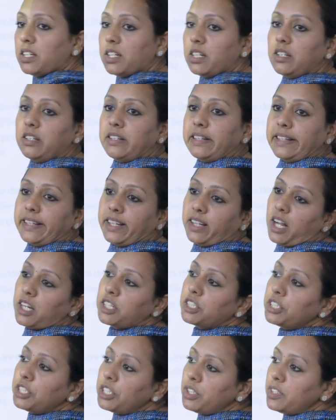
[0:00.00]
the
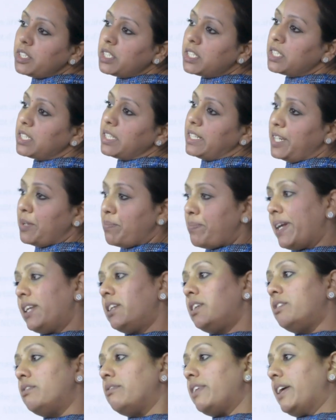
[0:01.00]
continuous
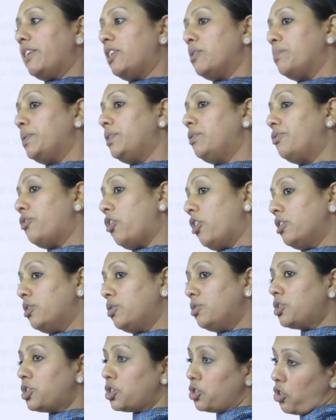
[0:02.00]
dependent variable
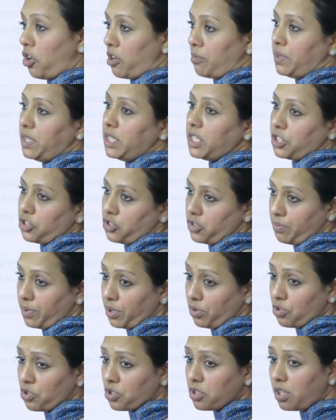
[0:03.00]
follows normal
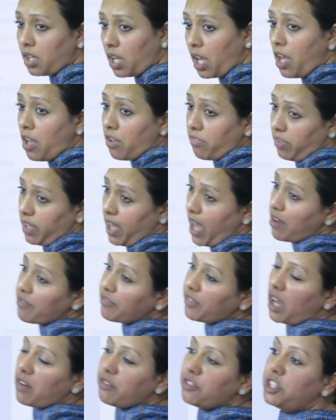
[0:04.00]
distribution. We
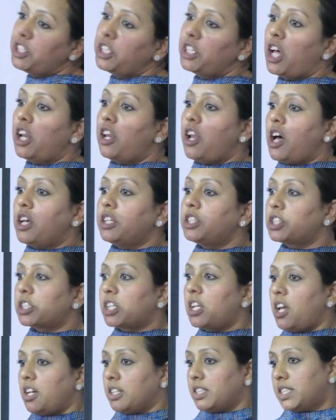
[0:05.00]
have covered in our last
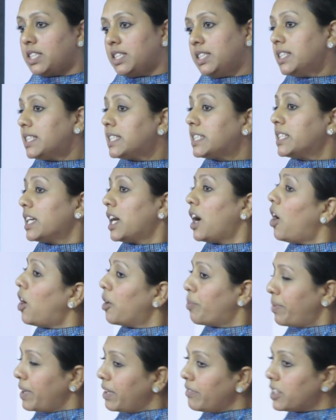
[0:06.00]
classes or
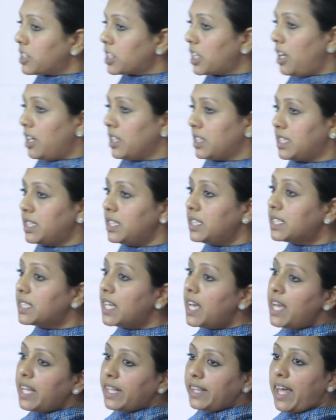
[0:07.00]
previous classes
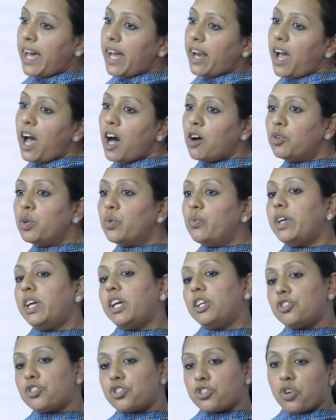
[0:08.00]
that how do we
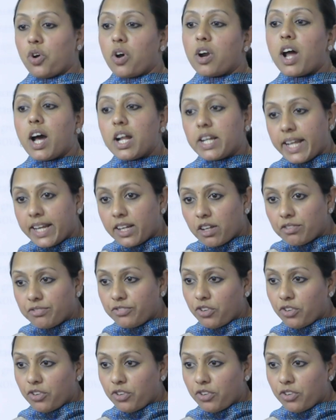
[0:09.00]
ensure our data